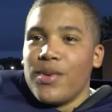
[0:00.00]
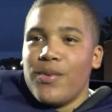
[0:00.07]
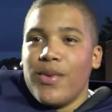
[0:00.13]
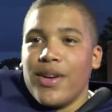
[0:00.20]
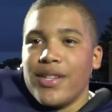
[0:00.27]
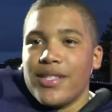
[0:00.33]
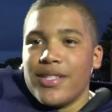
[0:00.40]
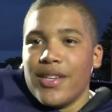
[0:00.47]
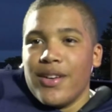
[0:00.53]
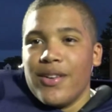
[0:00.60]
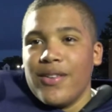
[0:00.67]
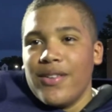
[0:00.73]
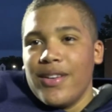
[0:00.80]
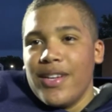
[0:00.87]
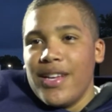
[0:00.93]
we won,
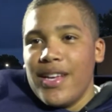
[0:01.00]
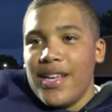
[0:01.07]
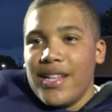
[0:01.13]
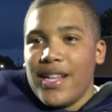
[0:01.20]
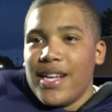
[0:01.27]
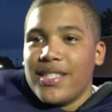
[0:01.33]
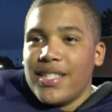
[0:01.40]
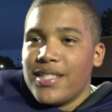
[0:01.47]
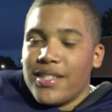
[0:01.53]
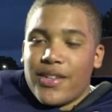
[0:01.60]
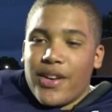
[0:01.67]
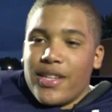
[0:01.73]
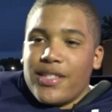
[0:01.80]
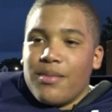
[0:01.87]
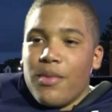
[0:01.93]
so that's just a
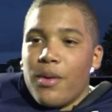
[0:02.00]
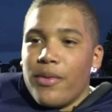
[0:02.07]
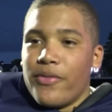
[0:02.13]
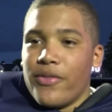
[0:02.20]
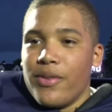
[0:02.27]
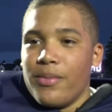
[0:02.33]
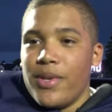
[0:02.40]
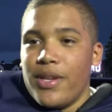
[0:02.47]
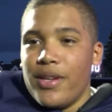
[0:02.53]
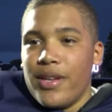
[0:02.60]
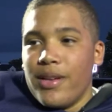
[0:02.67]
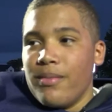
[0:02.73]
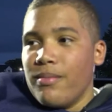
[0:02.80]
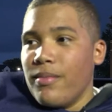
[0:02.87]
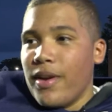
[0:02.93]
crazy moment for me
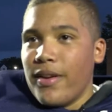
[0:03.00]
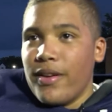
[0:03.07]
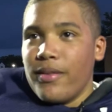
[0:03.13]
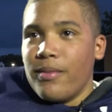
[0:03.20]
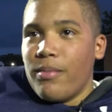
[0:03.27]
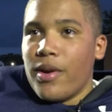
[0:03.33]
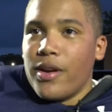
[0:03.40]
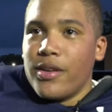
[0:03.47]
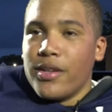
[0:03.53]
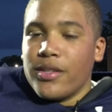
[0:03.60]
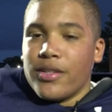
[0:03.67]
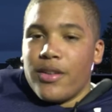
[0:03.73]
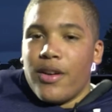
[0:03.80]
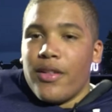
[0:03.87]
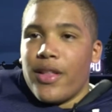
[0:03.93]
and my
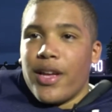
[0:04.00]
partners and all